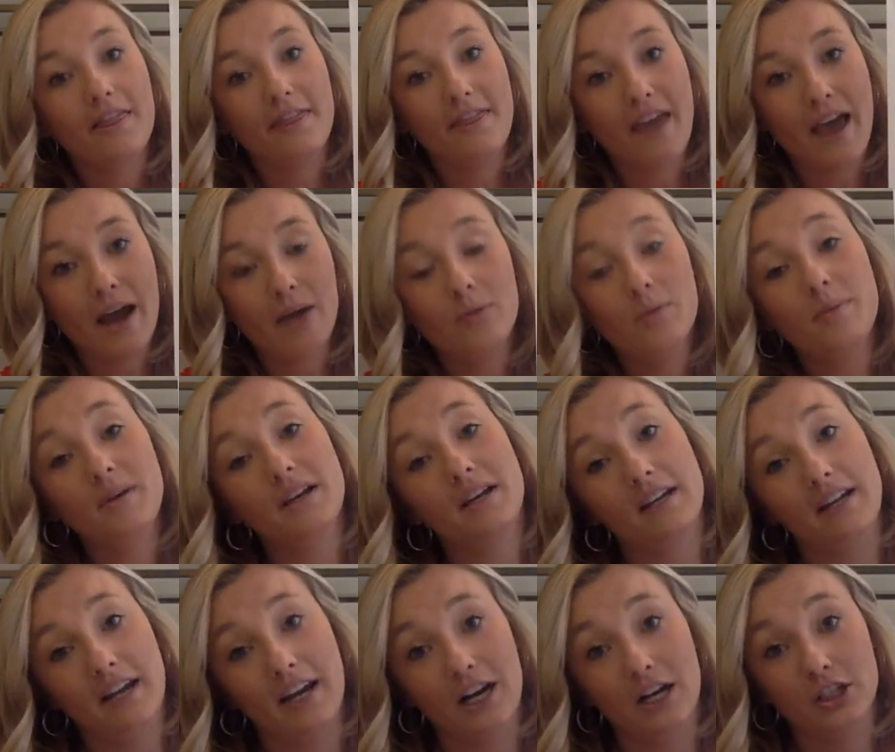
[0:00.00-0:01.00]
That would be a
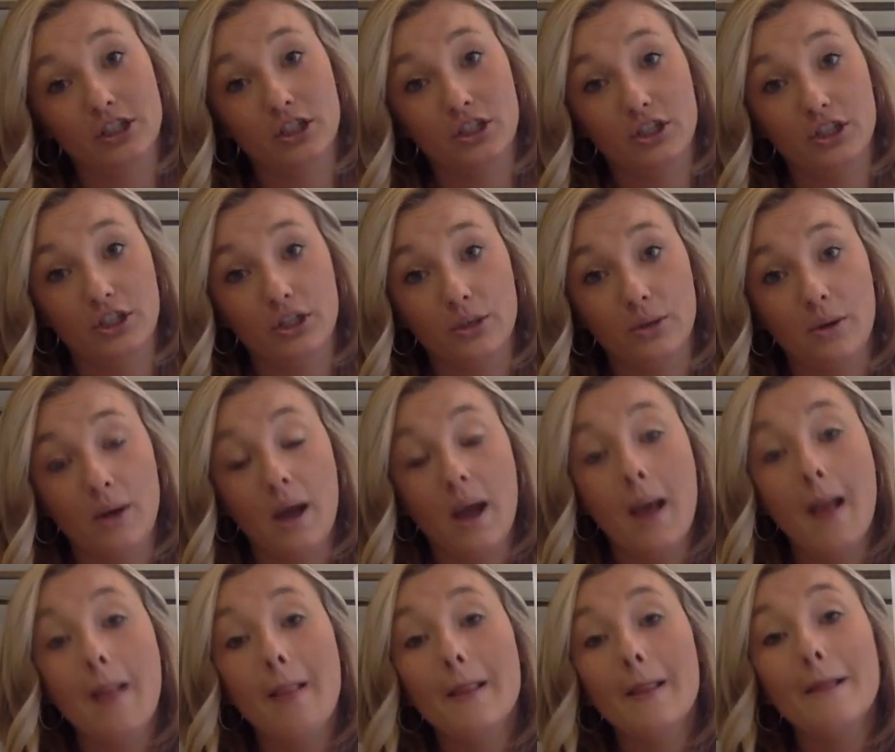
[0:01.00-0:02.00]
character too,
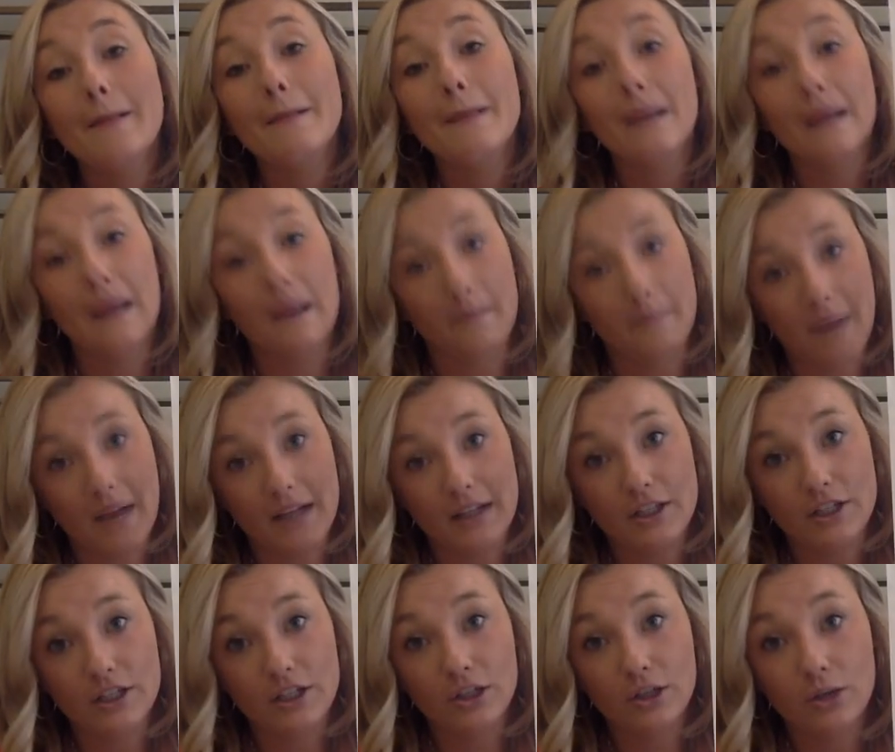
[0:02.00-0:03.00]
a
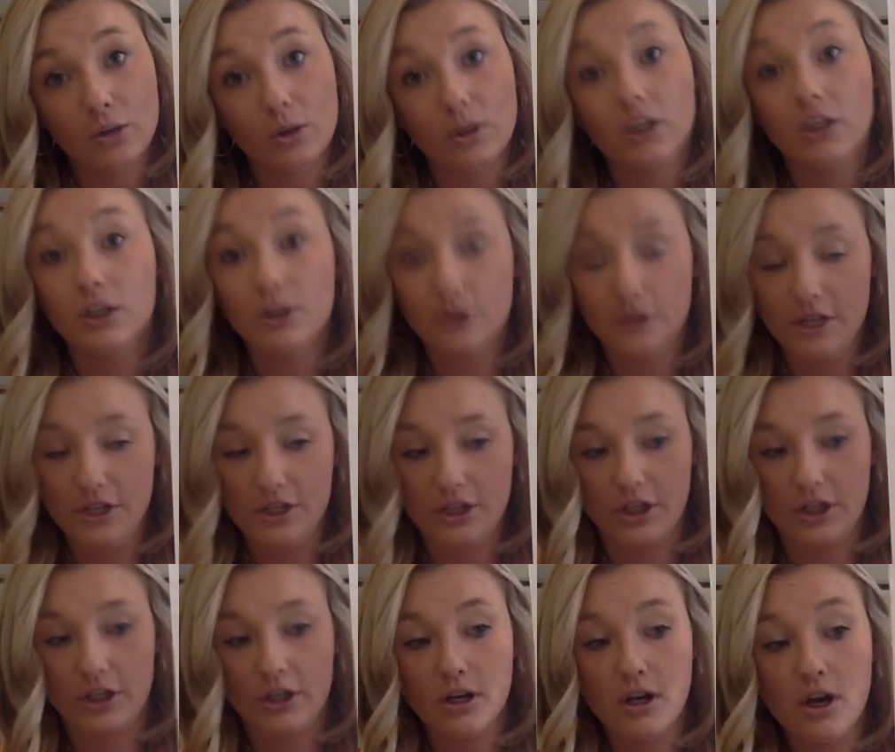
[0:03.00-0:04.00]
monster or a creature.